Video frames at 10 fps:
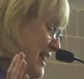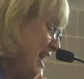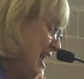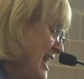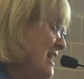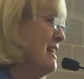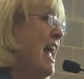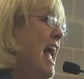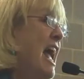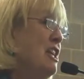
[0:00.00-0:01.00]
the heat
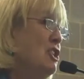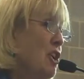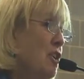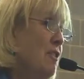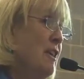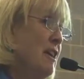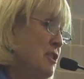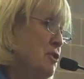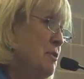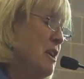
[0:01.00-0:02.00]
and turn the
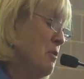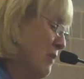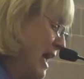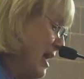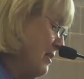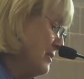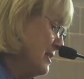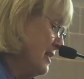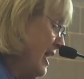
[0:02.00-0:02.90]
country around,